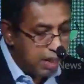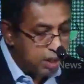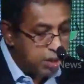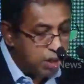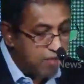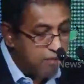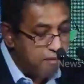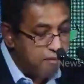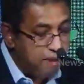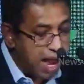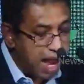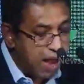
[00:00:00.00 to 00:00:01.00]
sort of
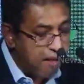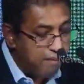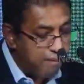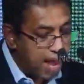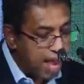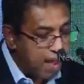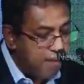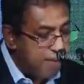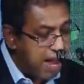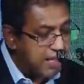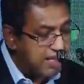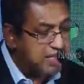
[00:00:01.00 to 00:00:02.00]

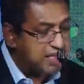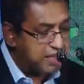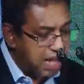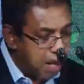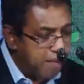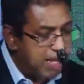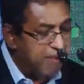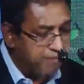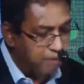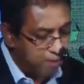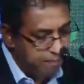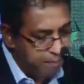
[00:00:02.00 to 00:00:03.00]
where this is coming
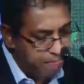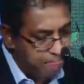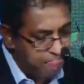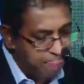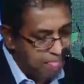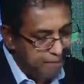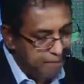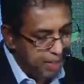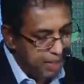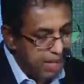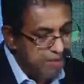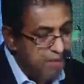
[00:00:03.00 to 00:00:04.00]
from,
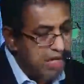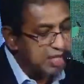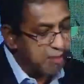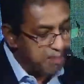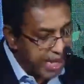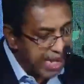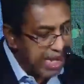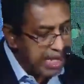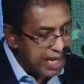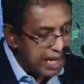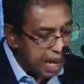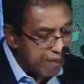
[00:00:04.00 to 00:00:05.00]
right? It's
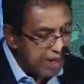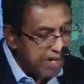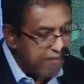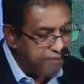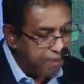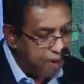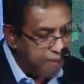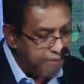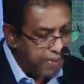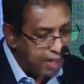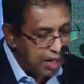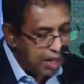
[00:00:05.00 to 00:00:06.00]
mainly coming
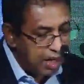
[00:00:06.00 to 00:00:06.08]
from